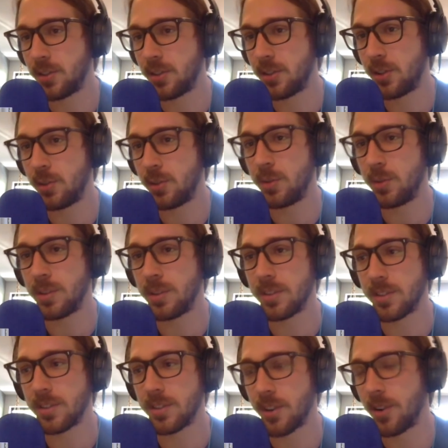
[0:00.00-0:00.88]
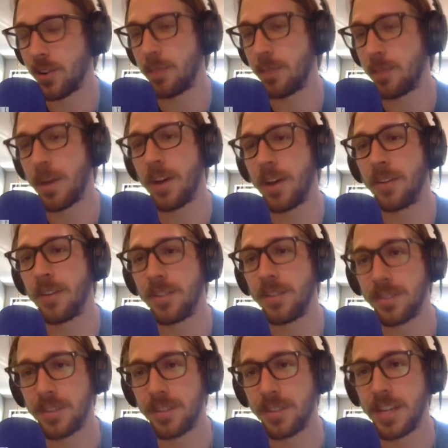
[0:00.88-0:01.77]
too concerned about
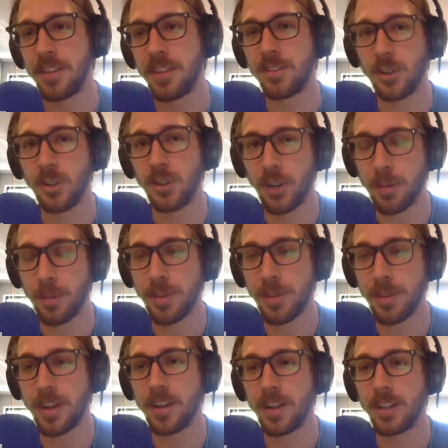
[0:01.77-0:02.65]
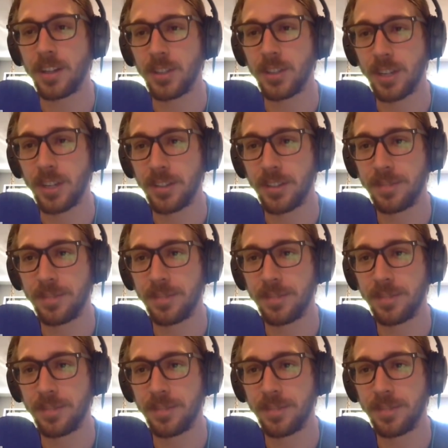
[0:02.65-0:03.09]
ETH showing up in that contract.